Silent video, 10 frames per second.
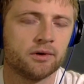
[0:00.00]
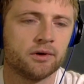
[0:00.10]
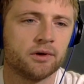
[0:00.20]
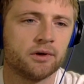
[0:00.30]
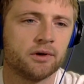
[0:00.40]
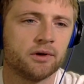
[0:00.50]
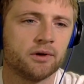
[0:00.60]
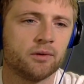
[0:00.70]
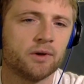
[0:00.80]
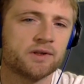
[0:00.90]

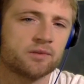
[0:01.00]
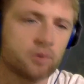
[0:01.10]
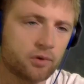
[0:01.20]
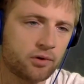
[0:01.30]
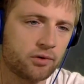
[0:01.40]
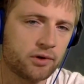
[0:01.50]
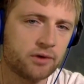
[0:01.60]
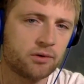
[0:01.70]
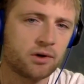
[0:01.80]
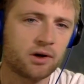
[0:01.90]
Uh, once more, you
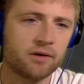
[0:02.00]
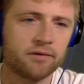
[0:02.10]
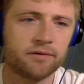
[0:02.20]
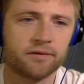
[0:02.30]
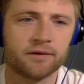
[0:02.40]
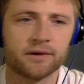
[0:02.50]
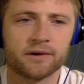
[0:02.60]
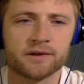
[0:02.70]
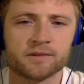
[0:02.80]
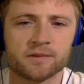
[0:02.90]
need to have
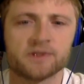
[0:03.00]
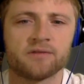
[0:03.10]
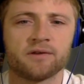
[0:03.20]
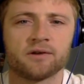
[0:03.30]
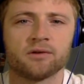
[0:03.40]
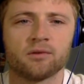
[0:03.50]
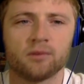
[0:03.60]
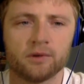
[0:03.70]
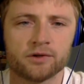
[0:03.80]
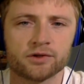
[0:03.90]
a specific
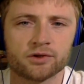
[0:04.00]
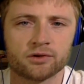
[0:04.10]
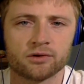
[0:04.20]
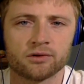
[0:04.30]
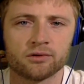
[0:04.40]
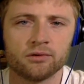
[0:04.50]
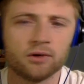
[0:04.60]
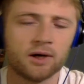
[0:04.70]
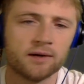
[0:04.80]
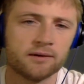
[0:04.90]
knowledge to
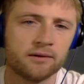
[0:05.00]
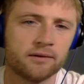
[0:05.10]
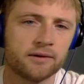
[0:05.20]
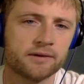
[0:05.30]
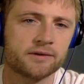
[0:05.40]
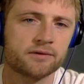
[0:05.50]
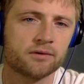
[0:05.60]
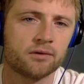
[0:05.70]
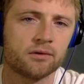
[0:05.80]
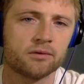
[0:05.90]
handle this
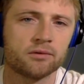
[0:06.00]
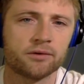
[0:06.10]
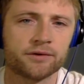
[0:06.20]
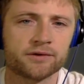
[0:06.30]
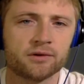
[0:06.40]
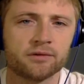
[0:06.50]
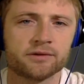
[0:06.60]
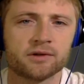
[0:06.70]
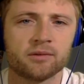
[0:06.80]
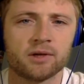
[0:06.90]
or to resolve
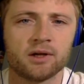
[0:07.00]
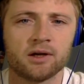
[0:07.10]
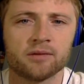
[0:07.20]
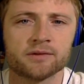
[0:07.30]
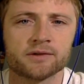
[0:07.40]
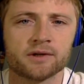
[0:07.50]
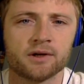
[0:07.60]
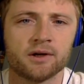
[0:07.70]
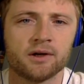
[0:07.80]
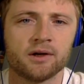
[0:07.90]
some alarms.
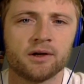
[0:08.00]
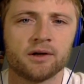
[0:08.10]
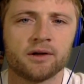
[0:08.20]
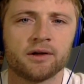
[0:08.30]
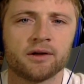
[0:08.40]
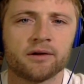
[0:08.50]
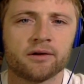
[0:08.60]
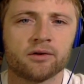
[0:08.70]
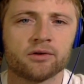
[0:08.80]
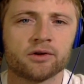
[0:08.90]
Here
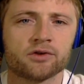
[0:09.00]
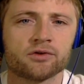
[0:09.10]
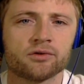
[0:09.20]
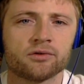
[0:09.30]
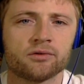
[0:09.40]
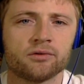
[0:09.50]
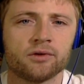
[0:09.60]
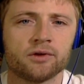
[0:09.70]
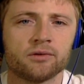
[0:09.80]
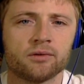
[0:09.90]
the connection to
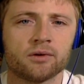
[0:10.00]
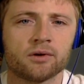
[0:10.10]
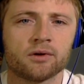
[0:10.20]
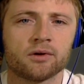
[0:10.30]
network.